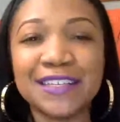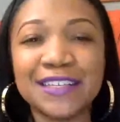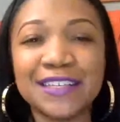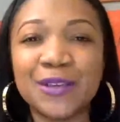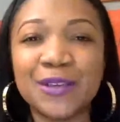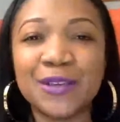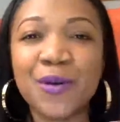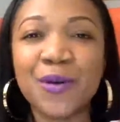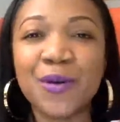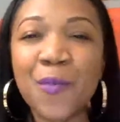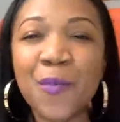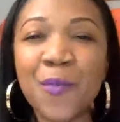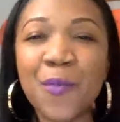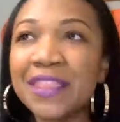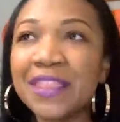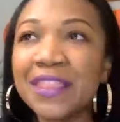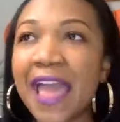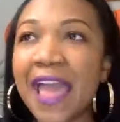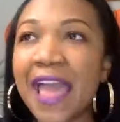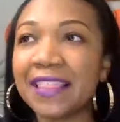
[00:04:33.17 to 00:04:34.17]
So the more
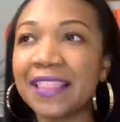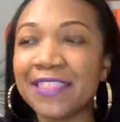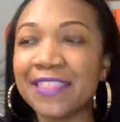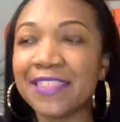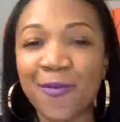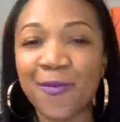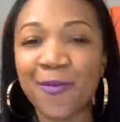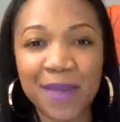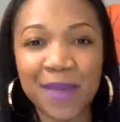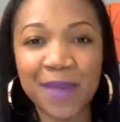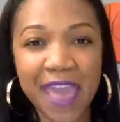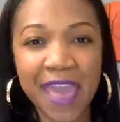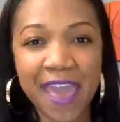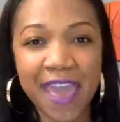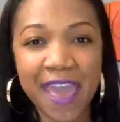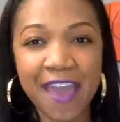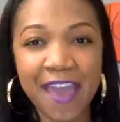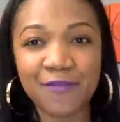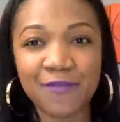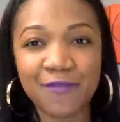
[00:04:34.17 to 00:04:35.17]
likely that we
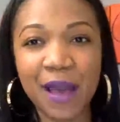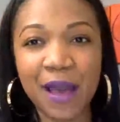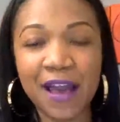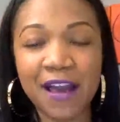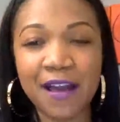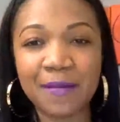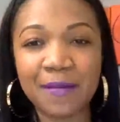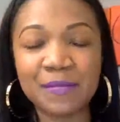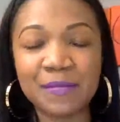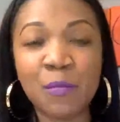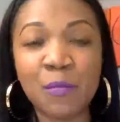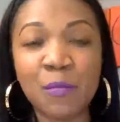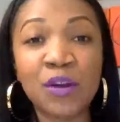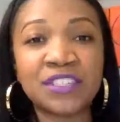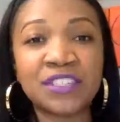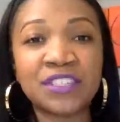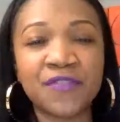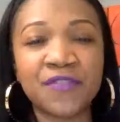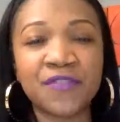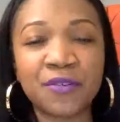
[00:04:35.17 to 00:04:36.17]
have more
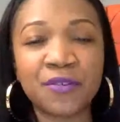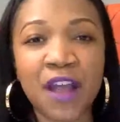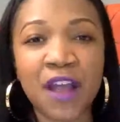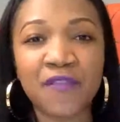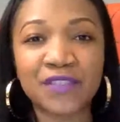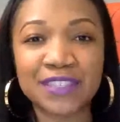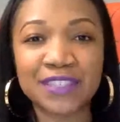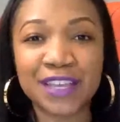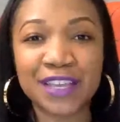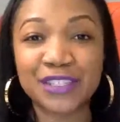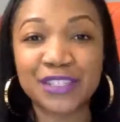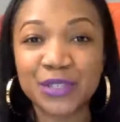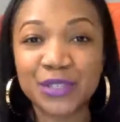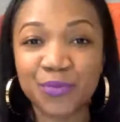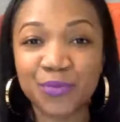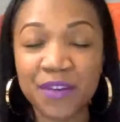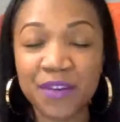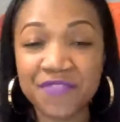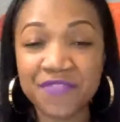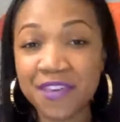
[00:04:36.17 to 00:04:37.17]
difficult conversations
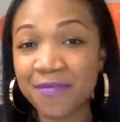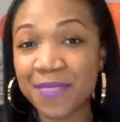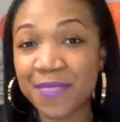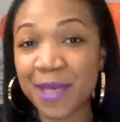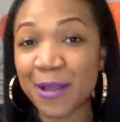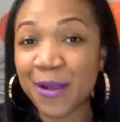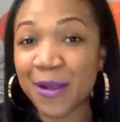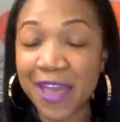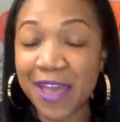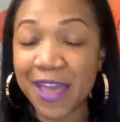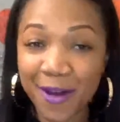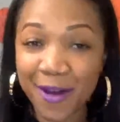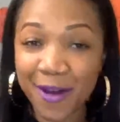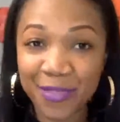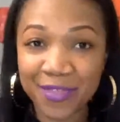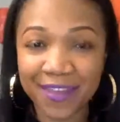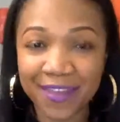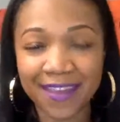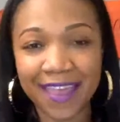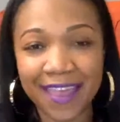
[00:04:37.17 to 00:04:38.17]
with them that are
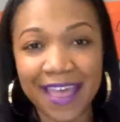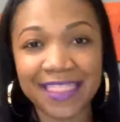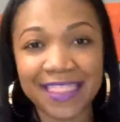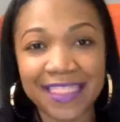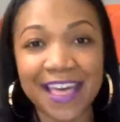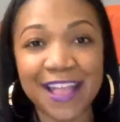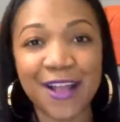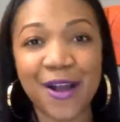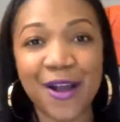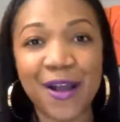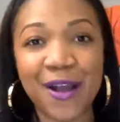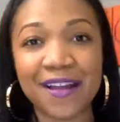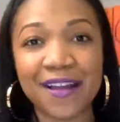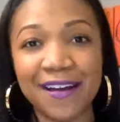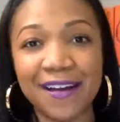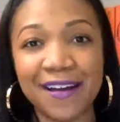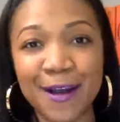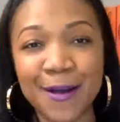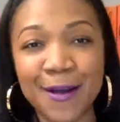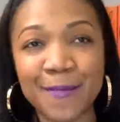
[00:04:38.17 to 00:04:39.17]
healthy and that are
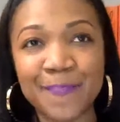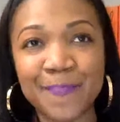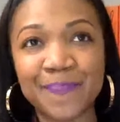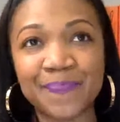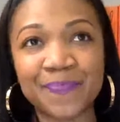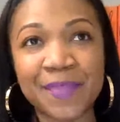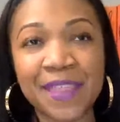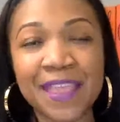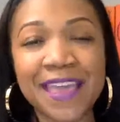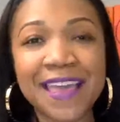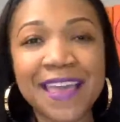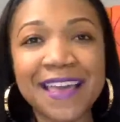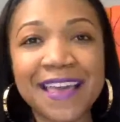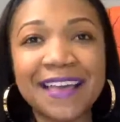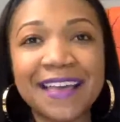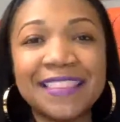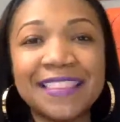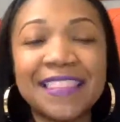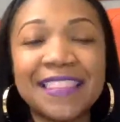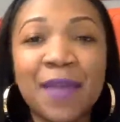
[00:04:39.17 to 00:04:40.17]

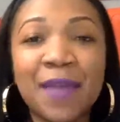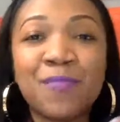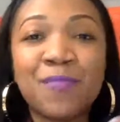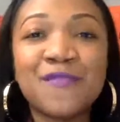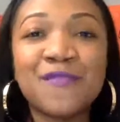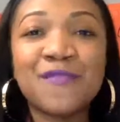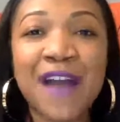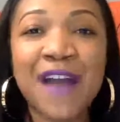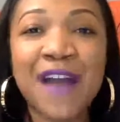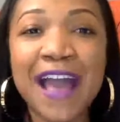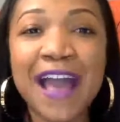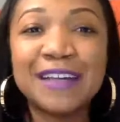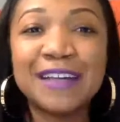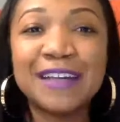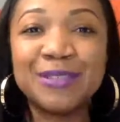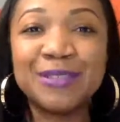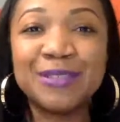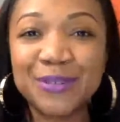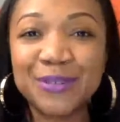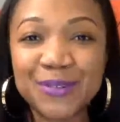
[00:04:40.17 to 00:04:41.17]
they provide a
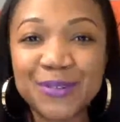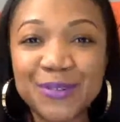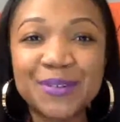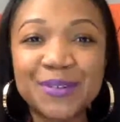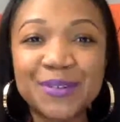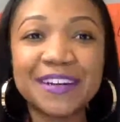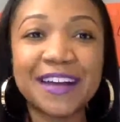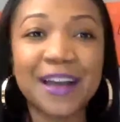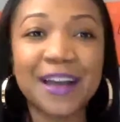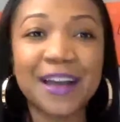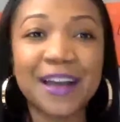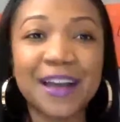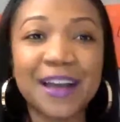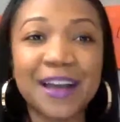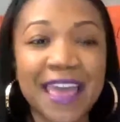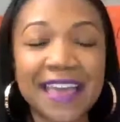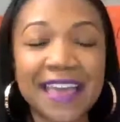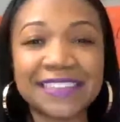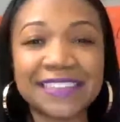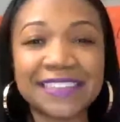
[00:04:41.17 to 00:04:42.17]
dual
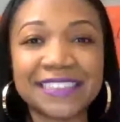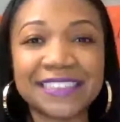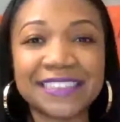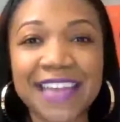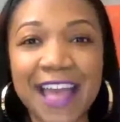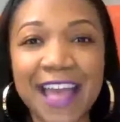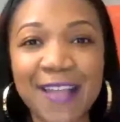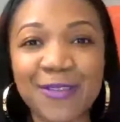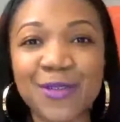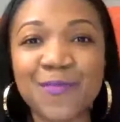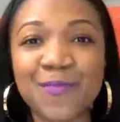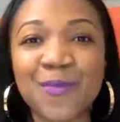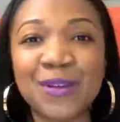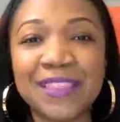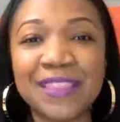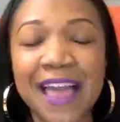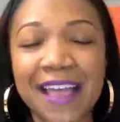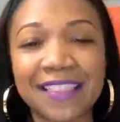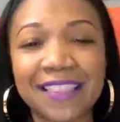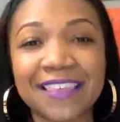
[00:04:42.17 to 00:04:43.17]
communication channel, the more
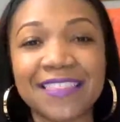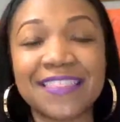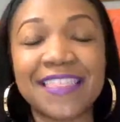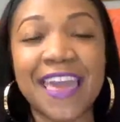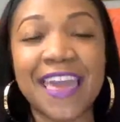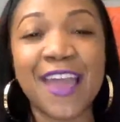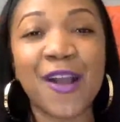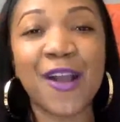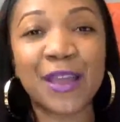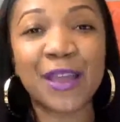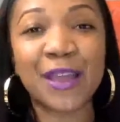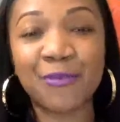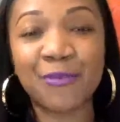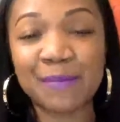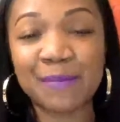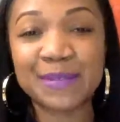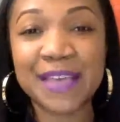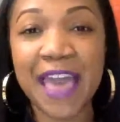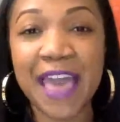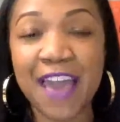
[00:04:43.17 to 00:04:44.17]
likely they are
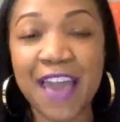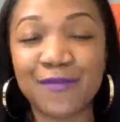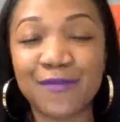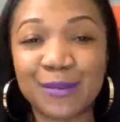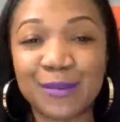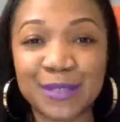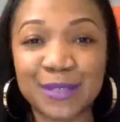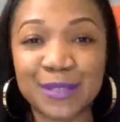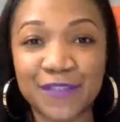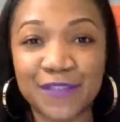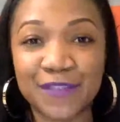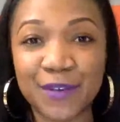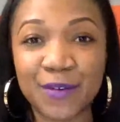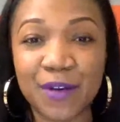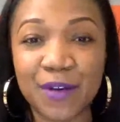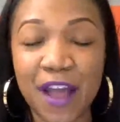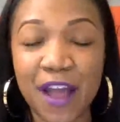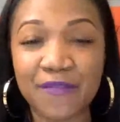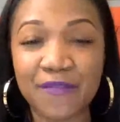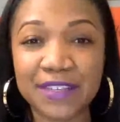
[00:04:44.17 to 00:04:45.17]
equipped to have those
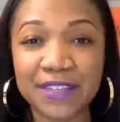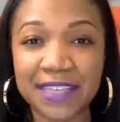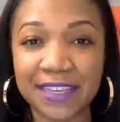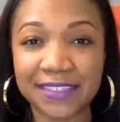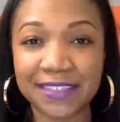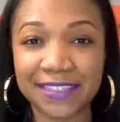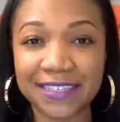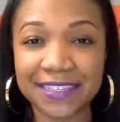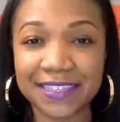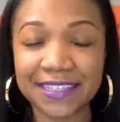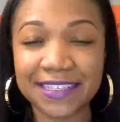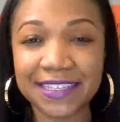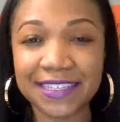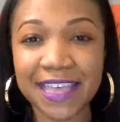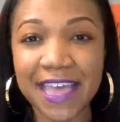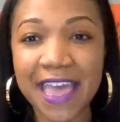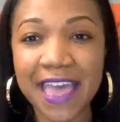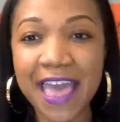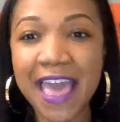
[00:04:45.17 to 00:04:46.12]
difficult conversations.